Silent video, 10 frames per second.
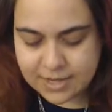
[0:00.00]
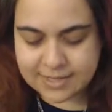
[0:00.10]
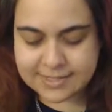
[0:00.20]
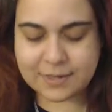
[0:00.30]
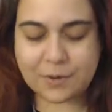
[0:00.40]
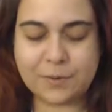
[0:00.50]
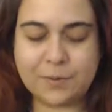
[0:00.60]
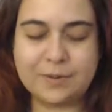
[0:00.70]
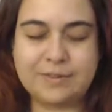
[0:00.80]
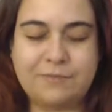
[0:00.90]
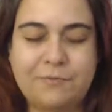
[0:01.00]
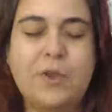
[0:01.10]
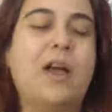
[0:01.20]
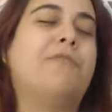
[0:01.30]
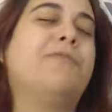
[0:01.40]
So
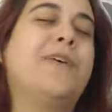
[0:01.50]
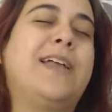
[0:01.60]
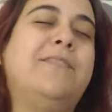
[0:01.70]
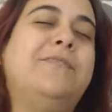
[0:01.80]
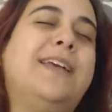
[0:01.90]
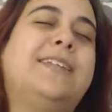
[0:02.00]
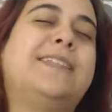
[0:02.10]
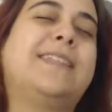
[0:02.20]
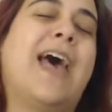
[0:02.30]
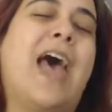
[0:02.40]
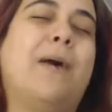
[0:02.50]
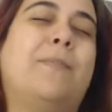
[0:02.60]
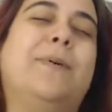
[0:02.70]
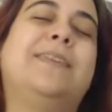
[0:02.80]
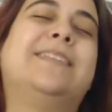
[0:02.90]
forgiveness
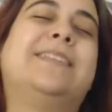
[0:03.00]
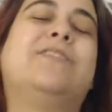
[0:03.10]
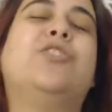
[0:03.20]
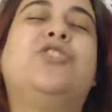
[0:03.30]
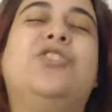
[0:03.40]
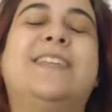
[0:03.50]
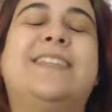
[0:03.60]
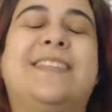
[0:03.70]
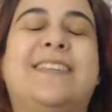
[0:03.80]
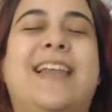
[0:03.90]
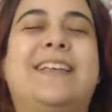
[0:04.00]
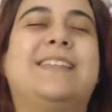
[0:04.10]
happens not just like